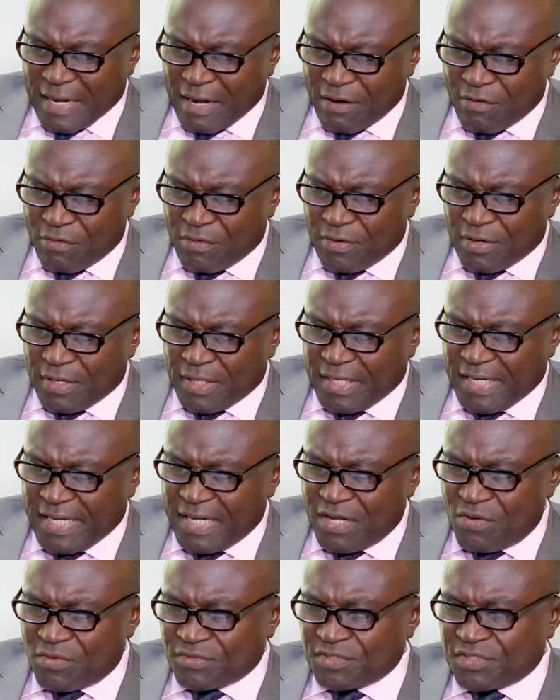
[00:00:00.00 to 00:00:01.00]
Now,
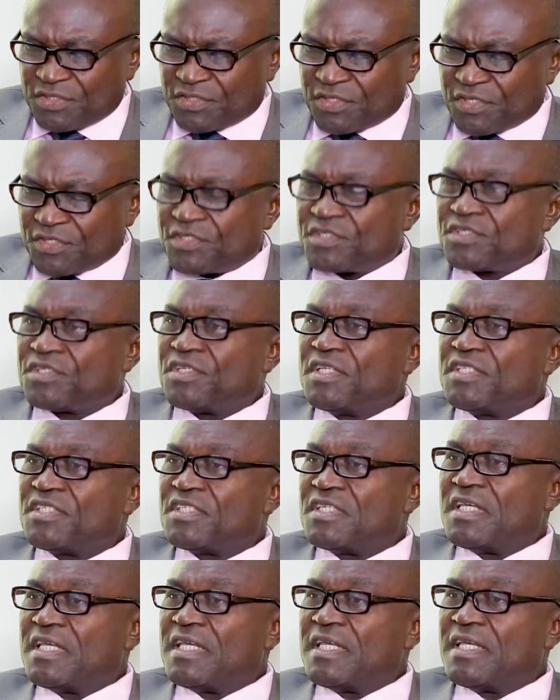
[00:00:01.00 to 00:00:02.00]
Lagos is a
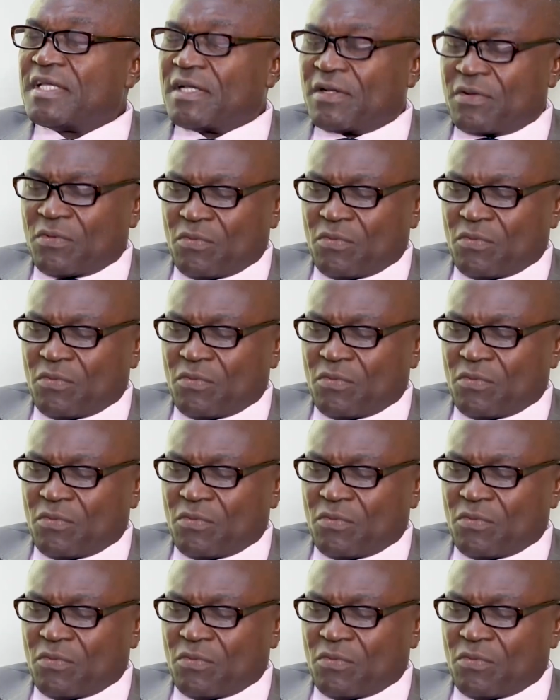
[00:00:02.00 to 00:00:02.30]
city